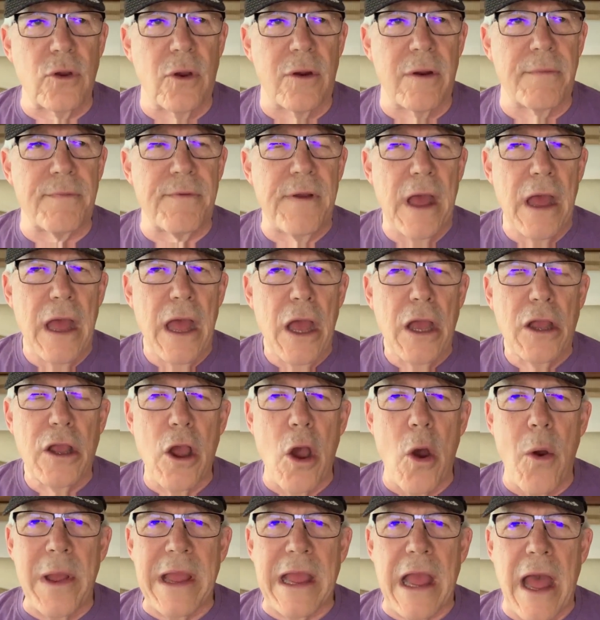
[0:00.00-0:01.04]
Or if
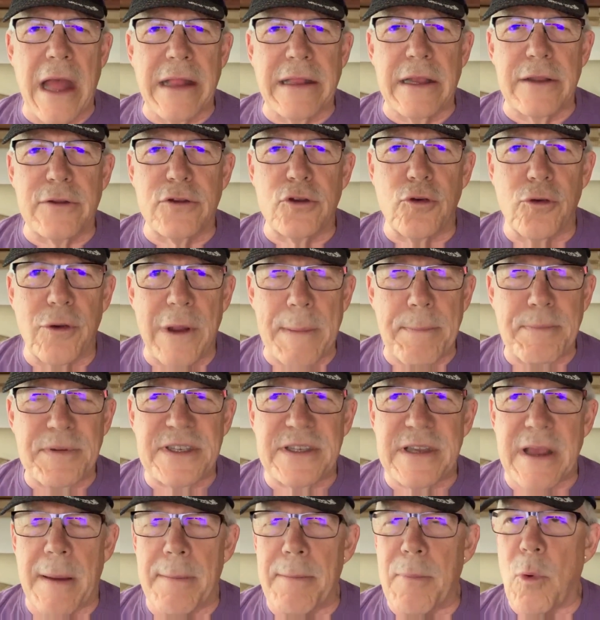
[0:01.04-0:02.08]
going on a trip
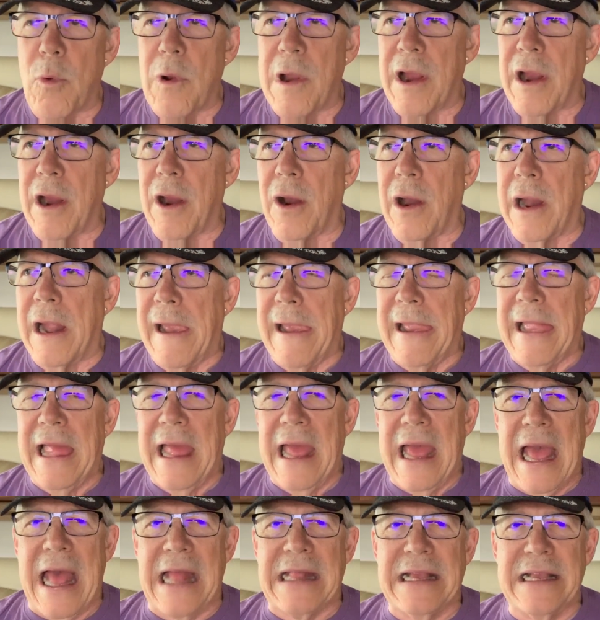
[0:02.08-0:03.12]
somewhere
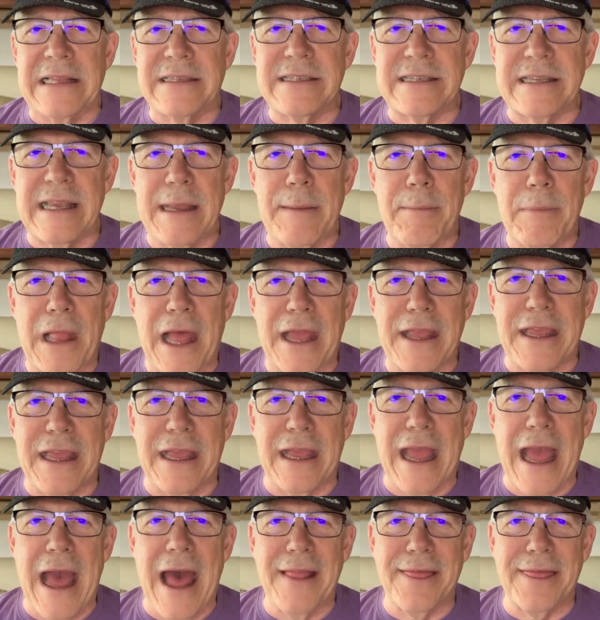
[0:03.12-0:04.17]
and it seemed like
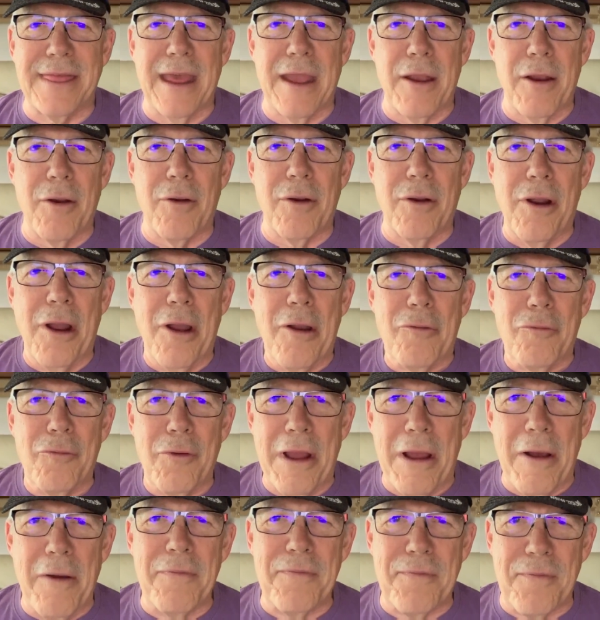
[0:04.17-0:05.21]
you got there
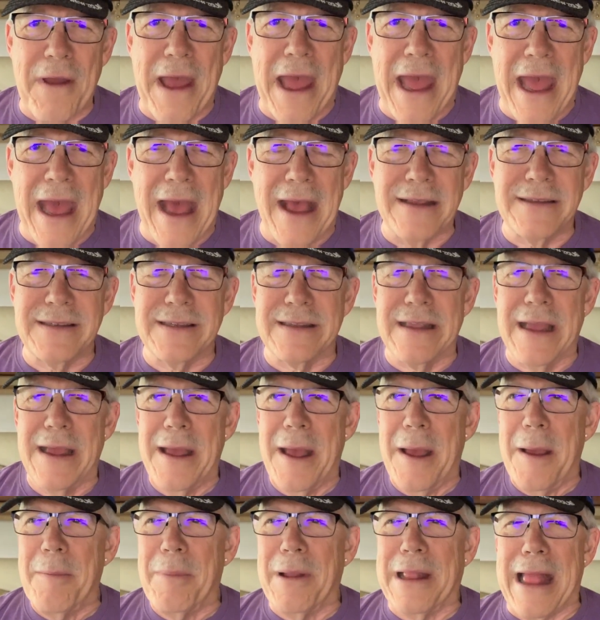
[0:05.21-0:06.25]
real fast,
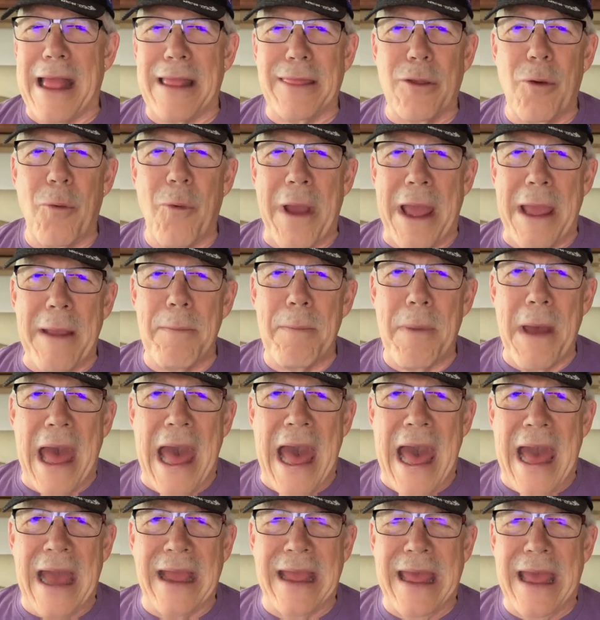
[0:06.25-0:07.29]
but on the way
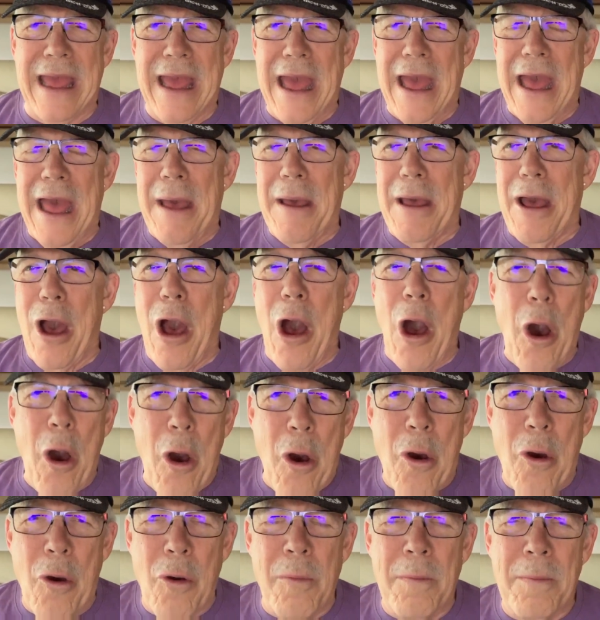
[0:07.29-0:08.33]
back
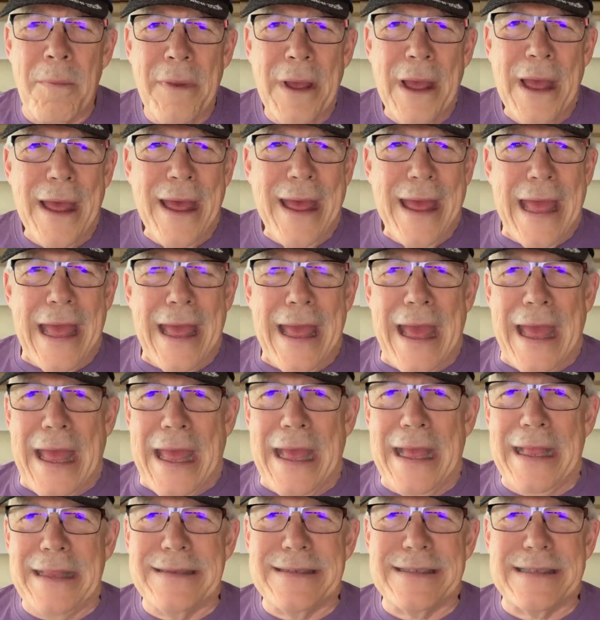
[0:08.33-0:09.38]
home,
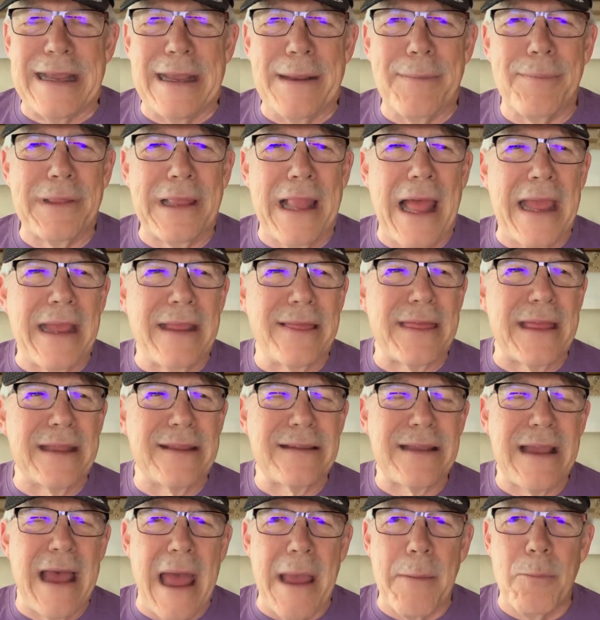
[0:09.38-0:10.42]
it seemed like the
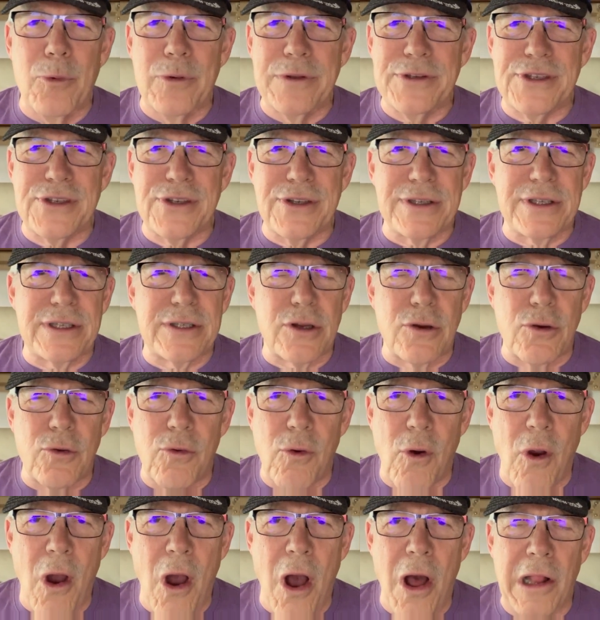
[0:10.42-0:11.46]
time was just
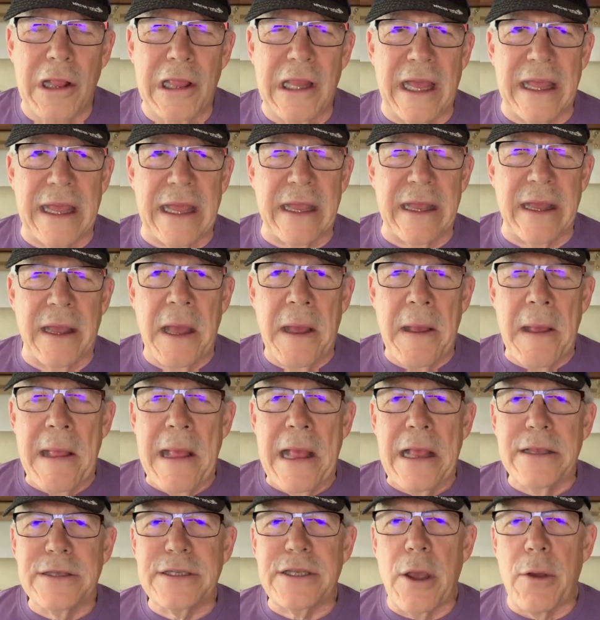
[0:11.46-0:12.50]
crawling.
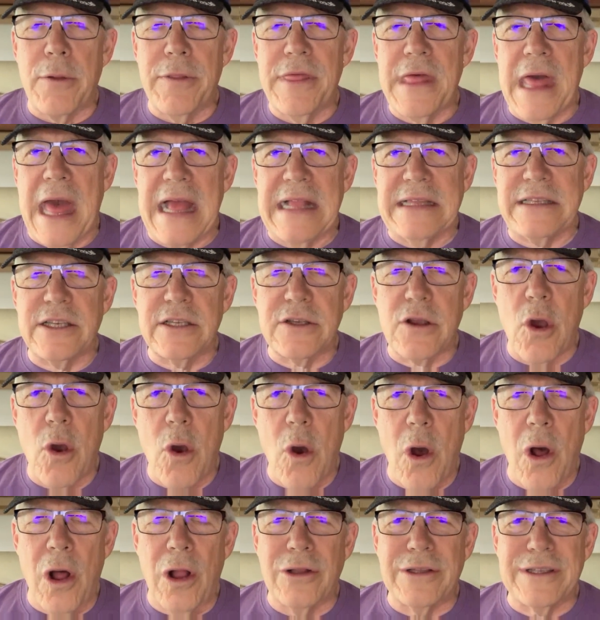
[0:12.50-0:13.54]
So that's
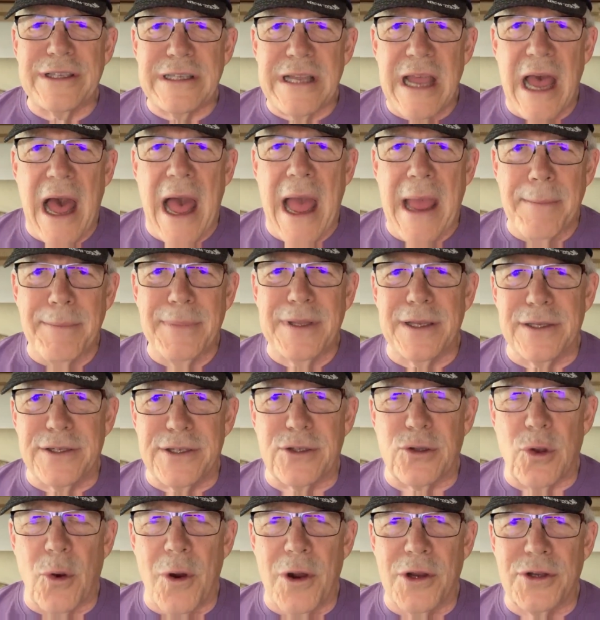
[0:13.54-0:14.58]
called time
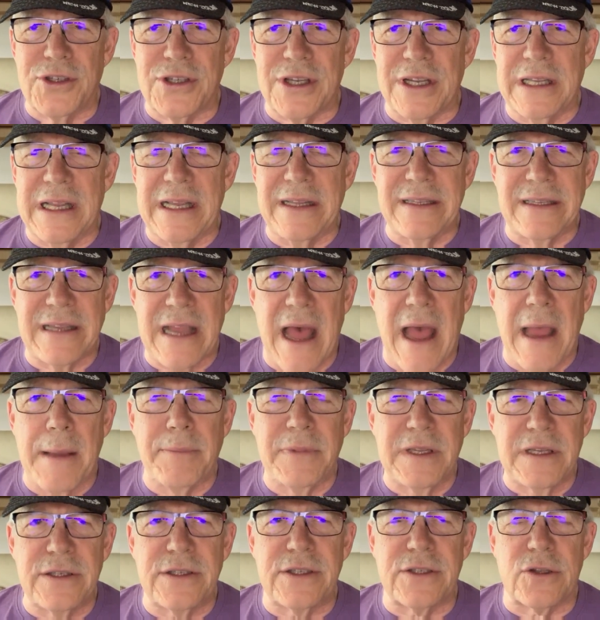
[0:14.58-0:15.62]
distortion, and
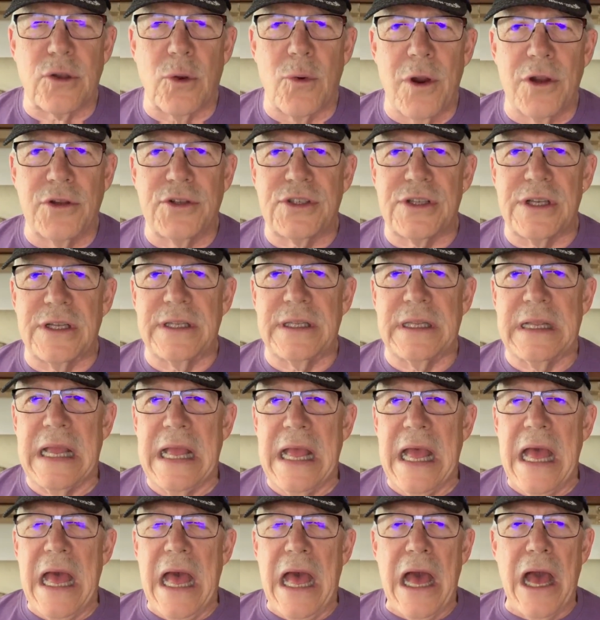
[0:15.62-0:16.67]
time distortion
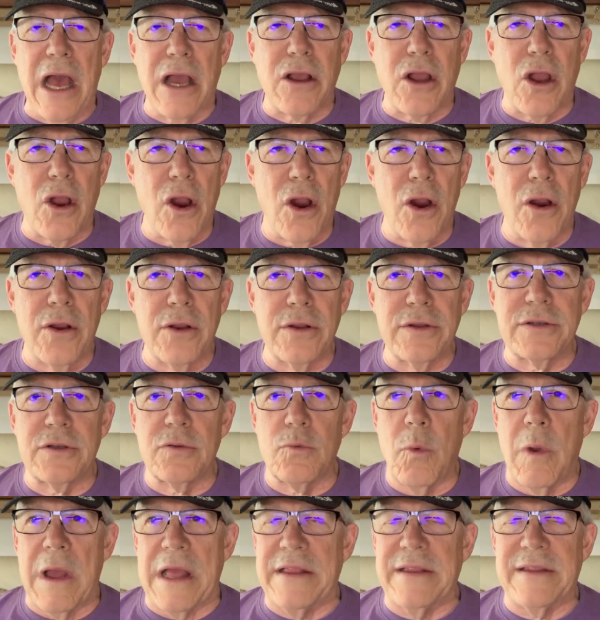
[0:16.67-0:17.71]
occurs
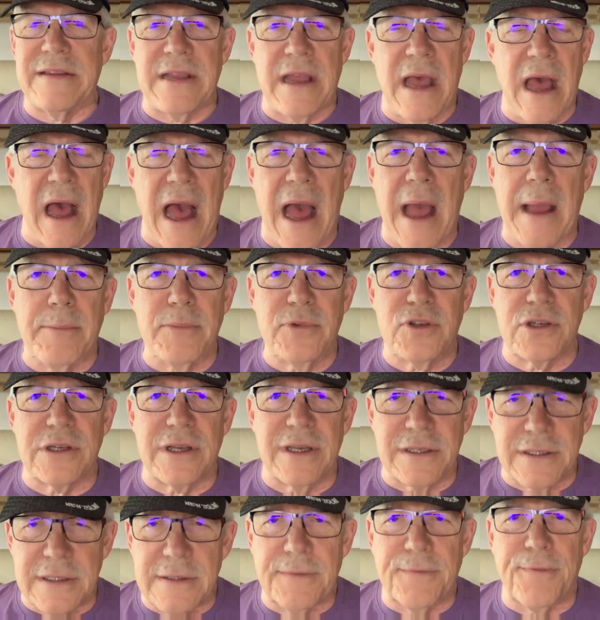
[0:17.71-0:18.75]
when time
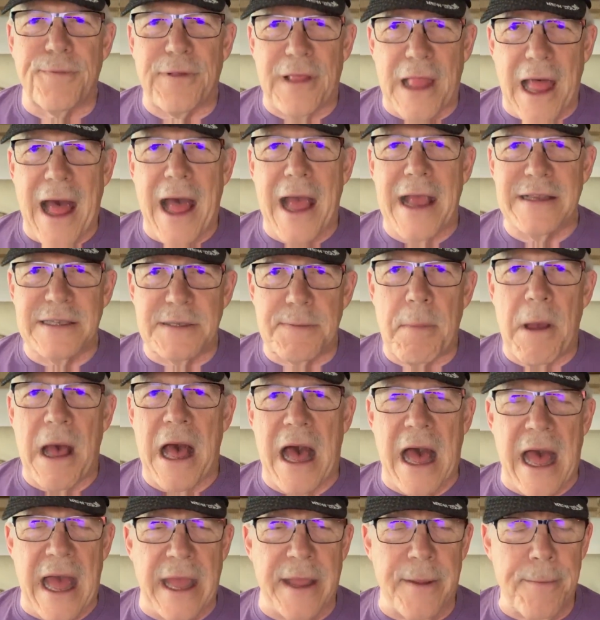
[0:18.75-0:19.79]
just flies
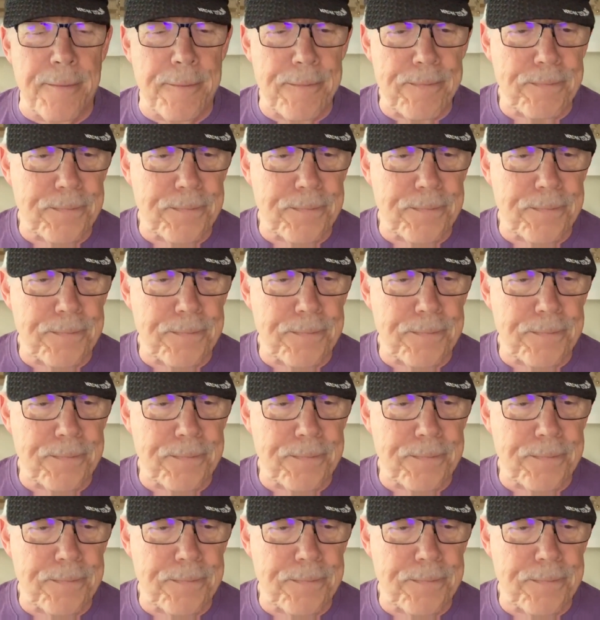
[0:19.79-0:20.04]
by.